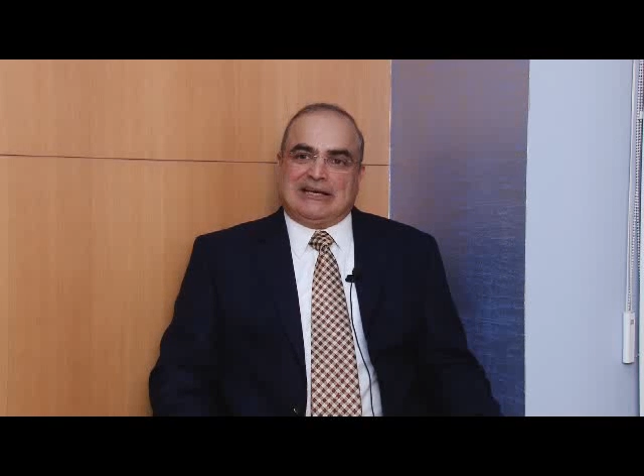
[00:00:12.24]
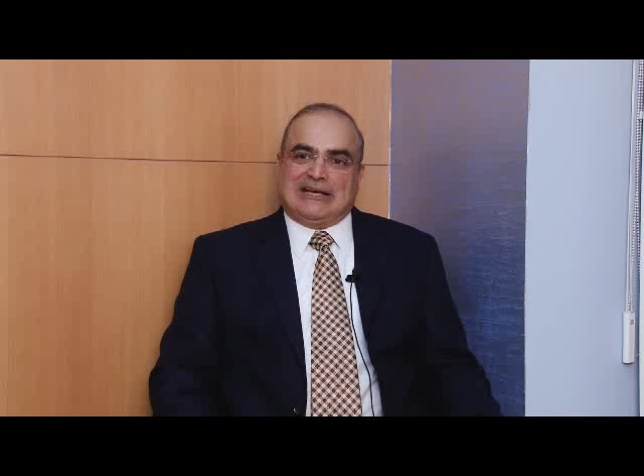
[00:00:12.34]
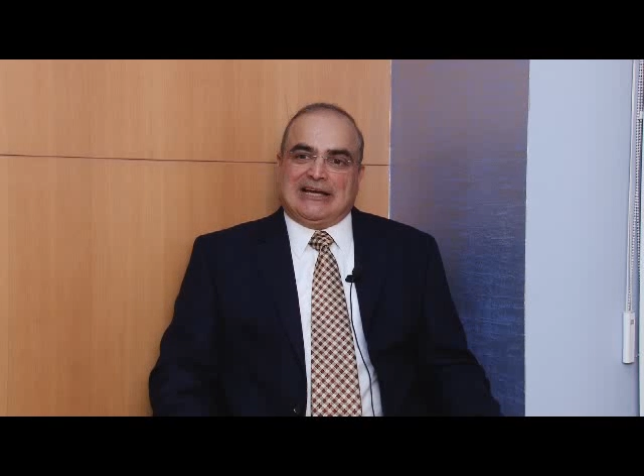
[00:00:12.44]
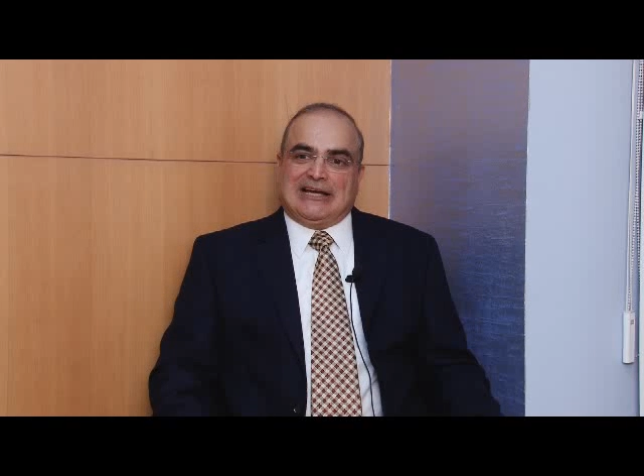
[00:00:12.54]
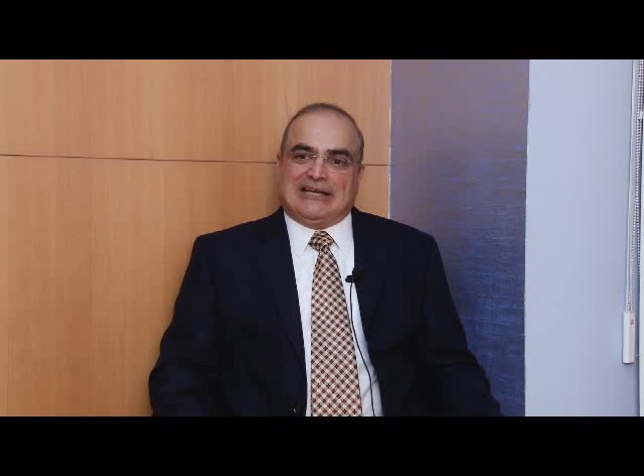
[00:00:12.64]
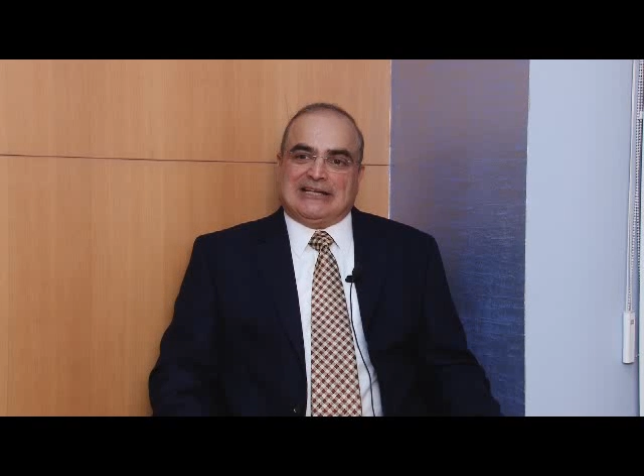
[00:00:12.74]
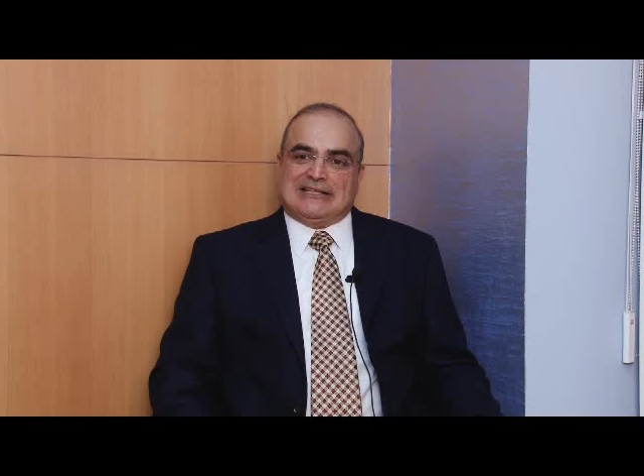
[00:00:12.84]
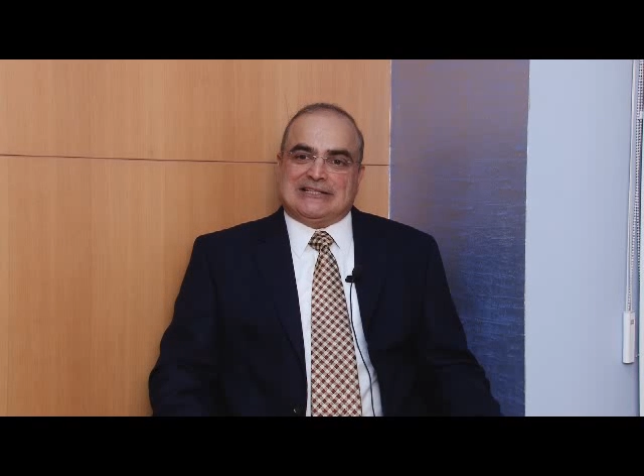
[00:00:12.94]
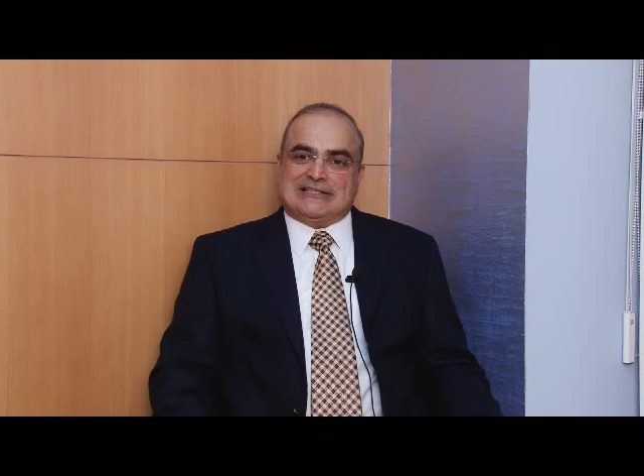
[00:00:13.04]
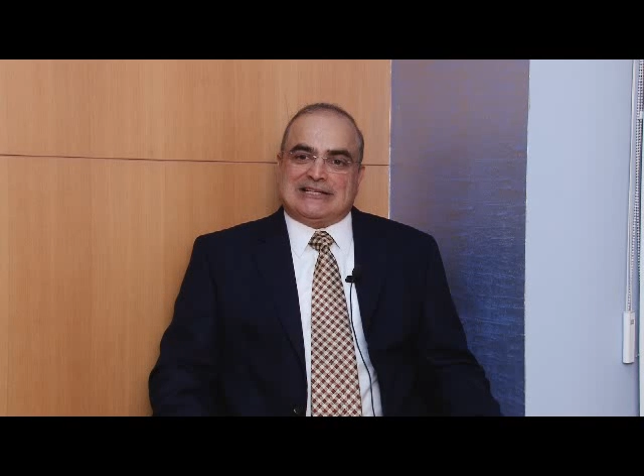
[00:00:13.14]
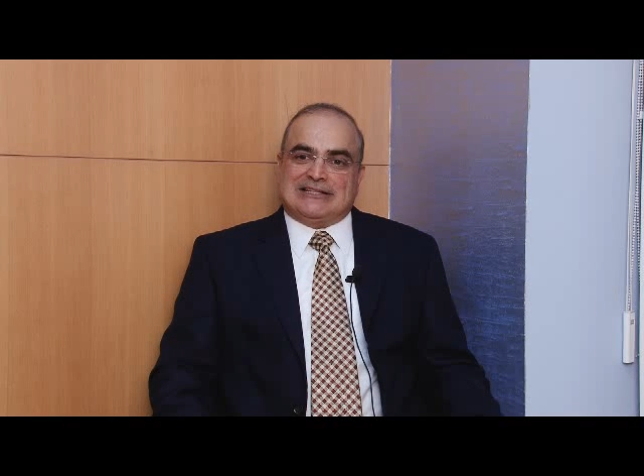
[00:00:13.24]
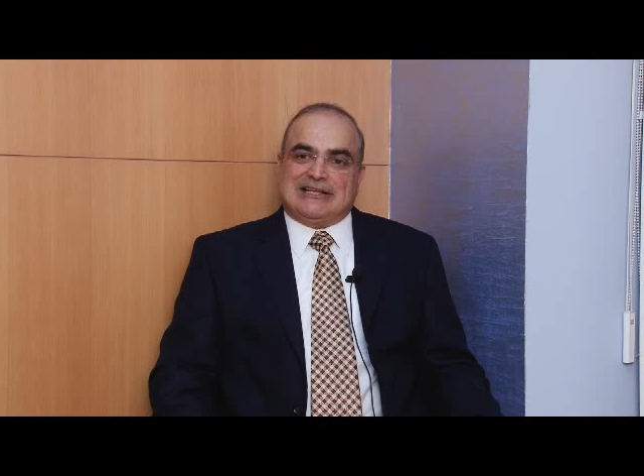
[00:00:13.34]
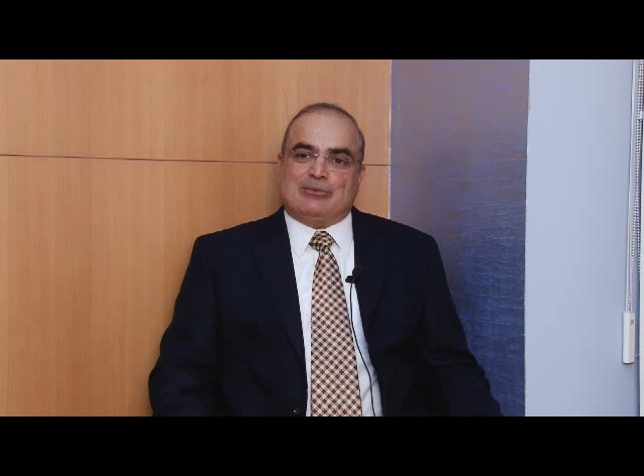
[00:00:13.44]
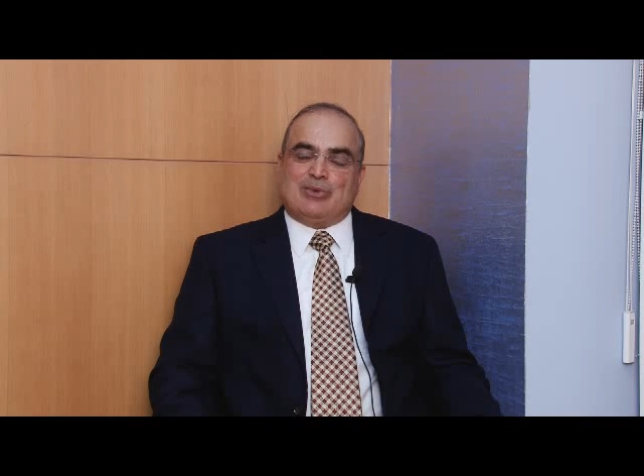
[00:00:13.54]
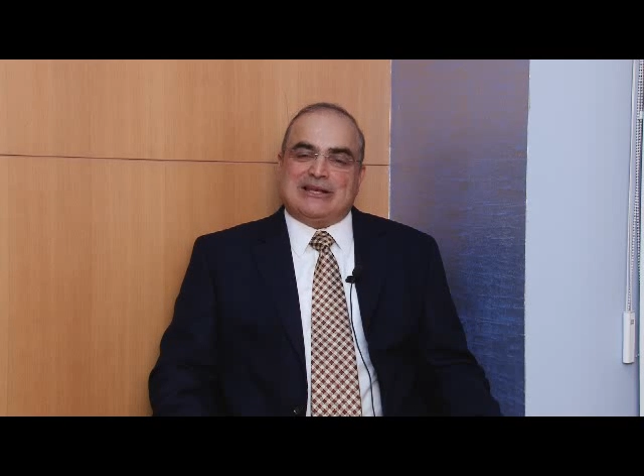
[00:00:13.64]
and
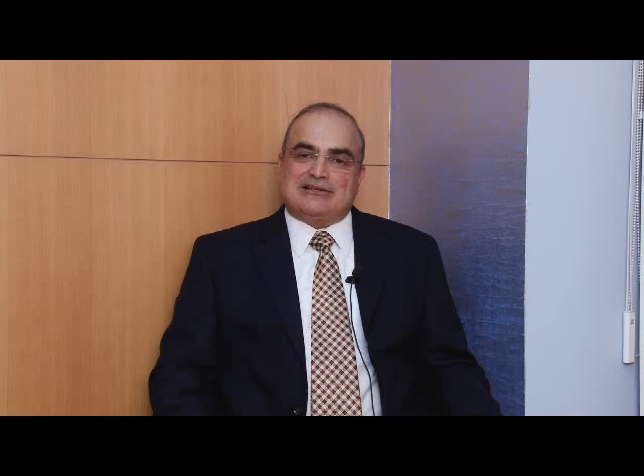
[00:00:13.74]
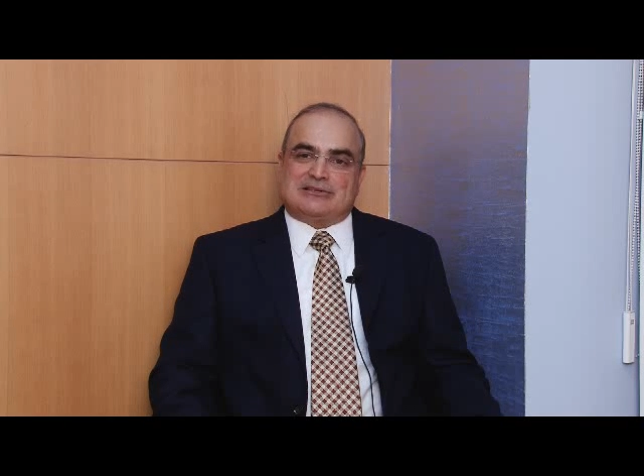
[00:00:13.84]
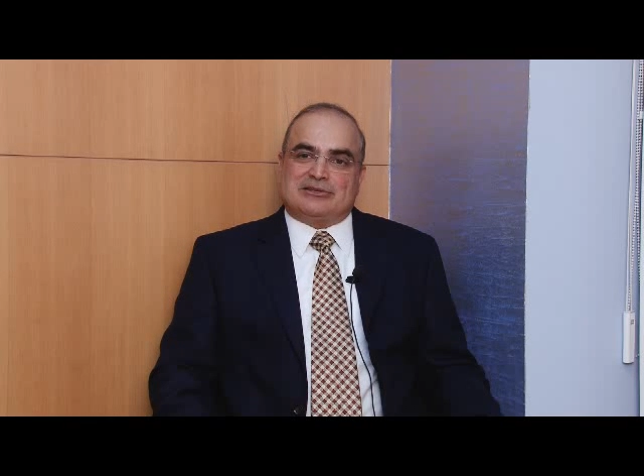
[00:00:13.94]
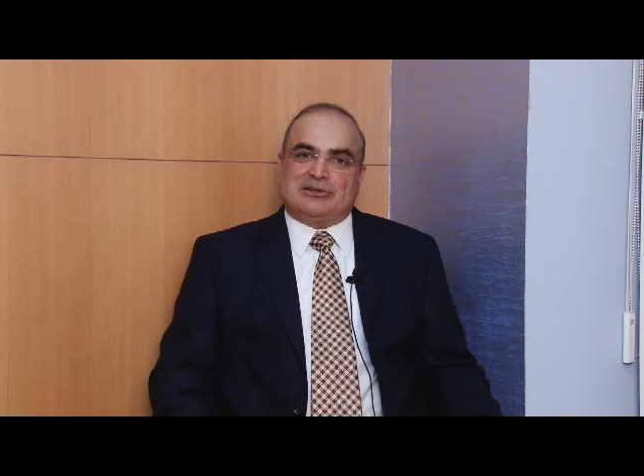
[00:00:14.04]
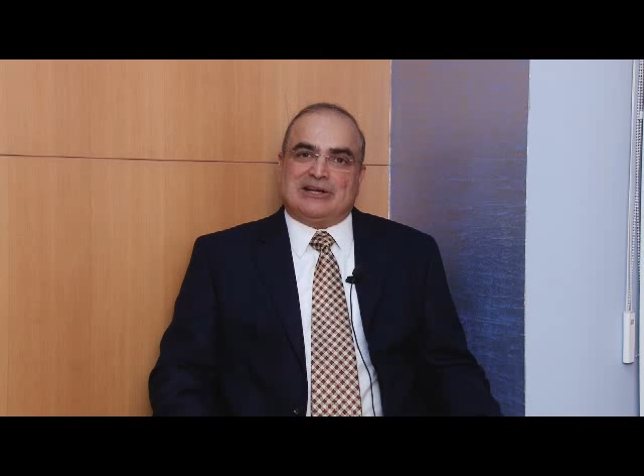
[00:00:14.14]
then went to the